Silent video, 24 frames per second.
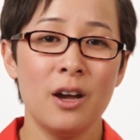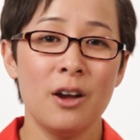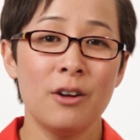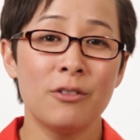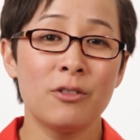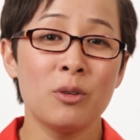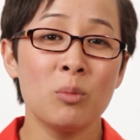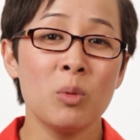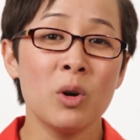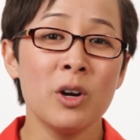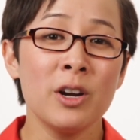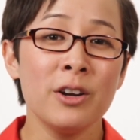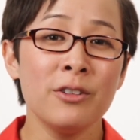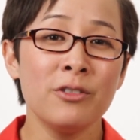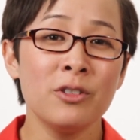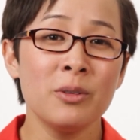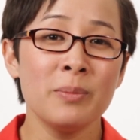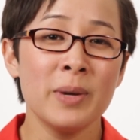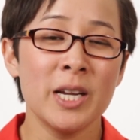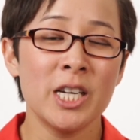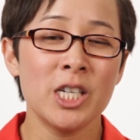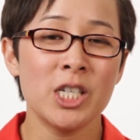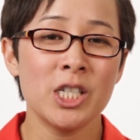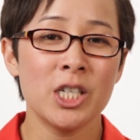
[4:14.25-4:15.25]
For more
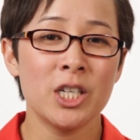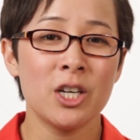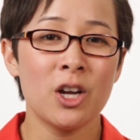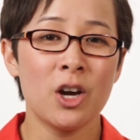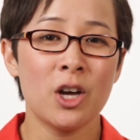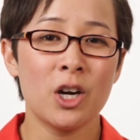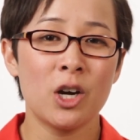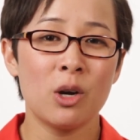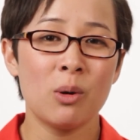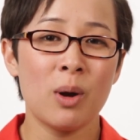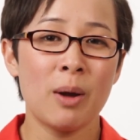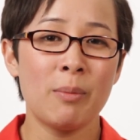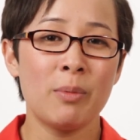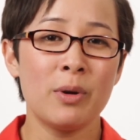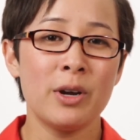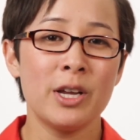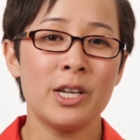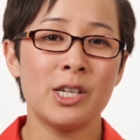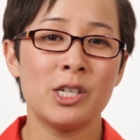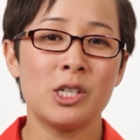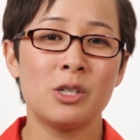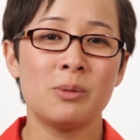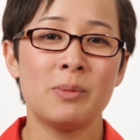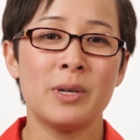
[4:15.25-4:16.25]
information on our rubber
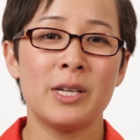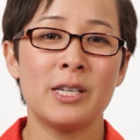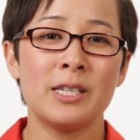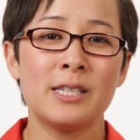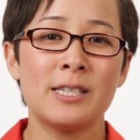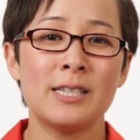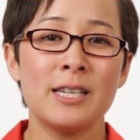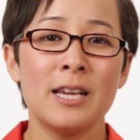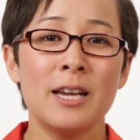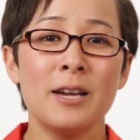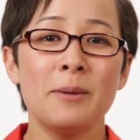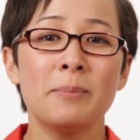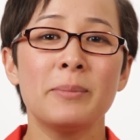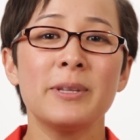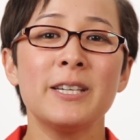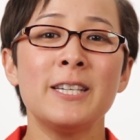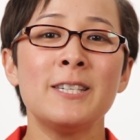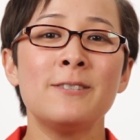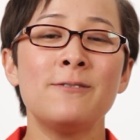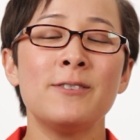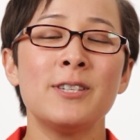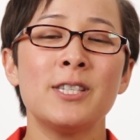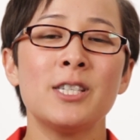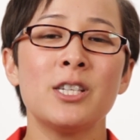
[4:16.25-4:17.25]
instruments,
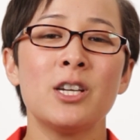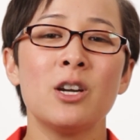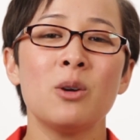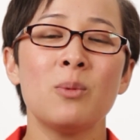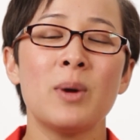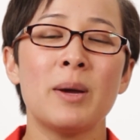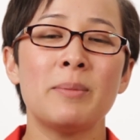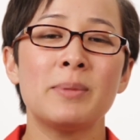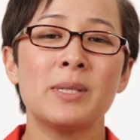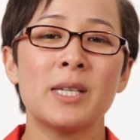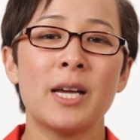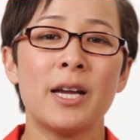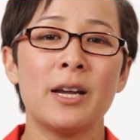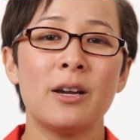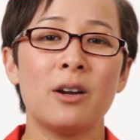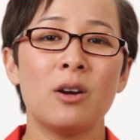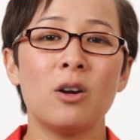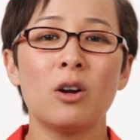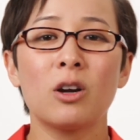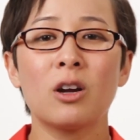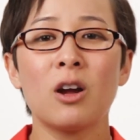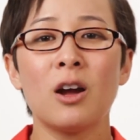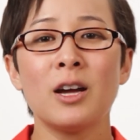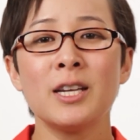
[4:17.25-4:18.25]
please visit our website
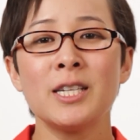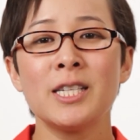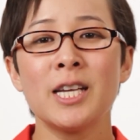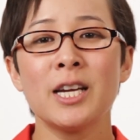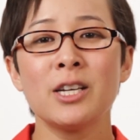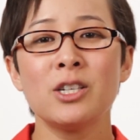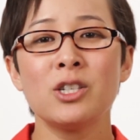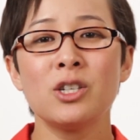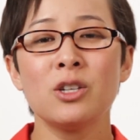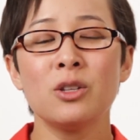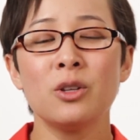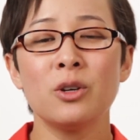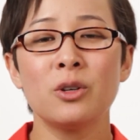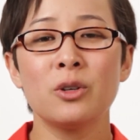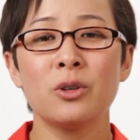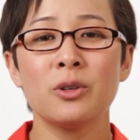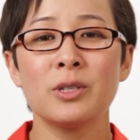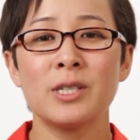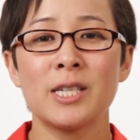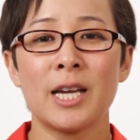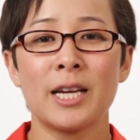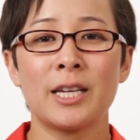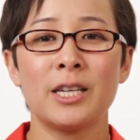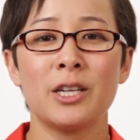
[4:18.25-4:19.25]
or contact your local
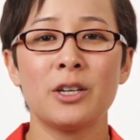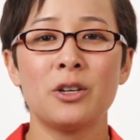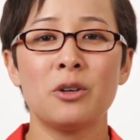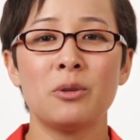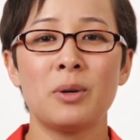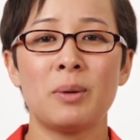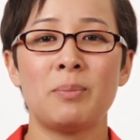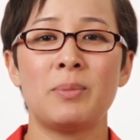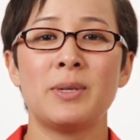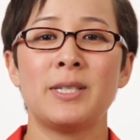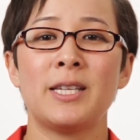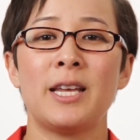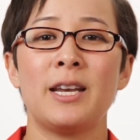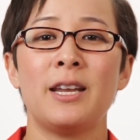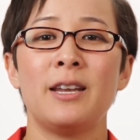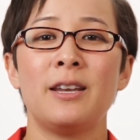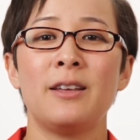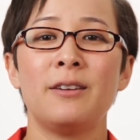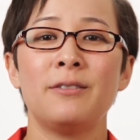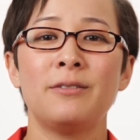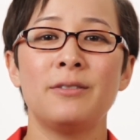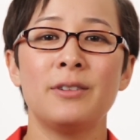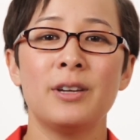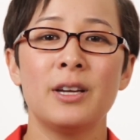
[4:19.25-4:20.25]
technical
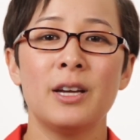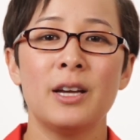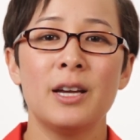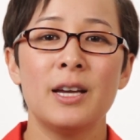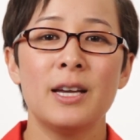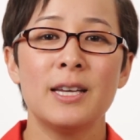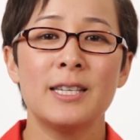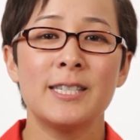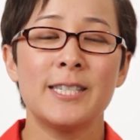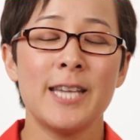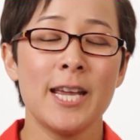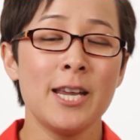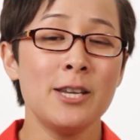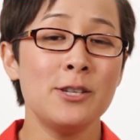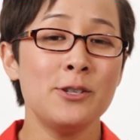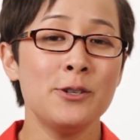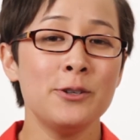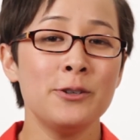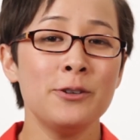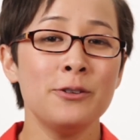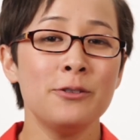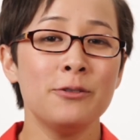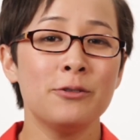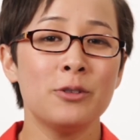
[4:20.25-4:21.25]
representative. Stay
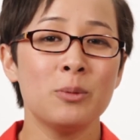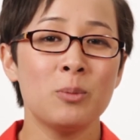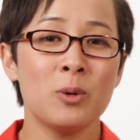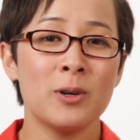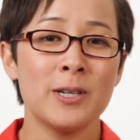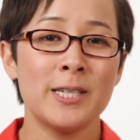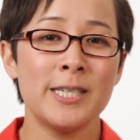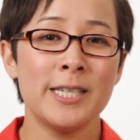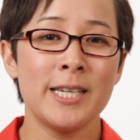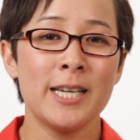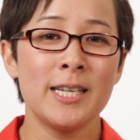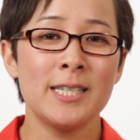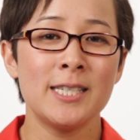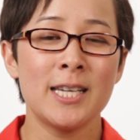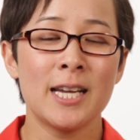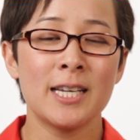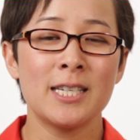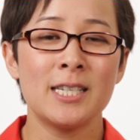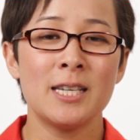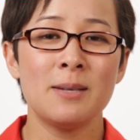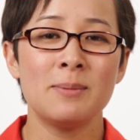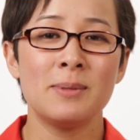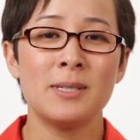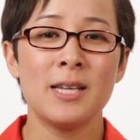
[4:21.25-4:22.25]
tuned for more T A Tech
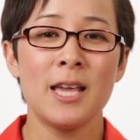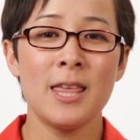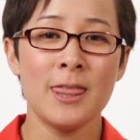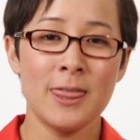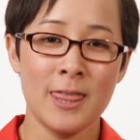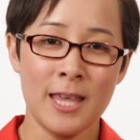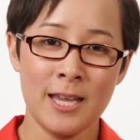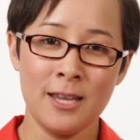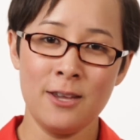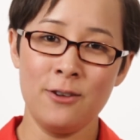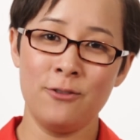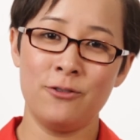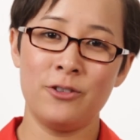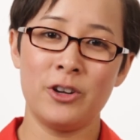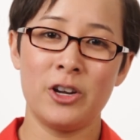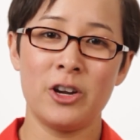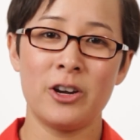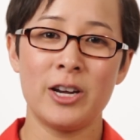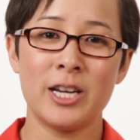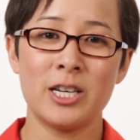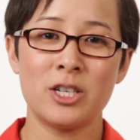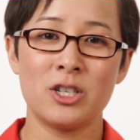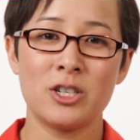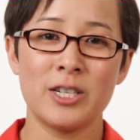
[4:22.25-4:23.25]
Tips, and thank you for
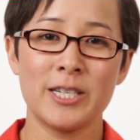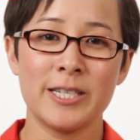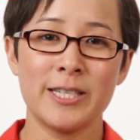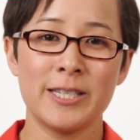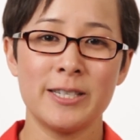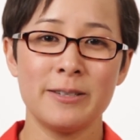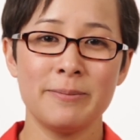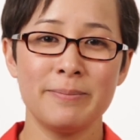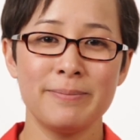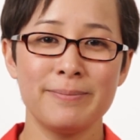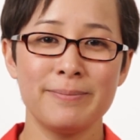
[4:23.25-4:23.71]
your interest.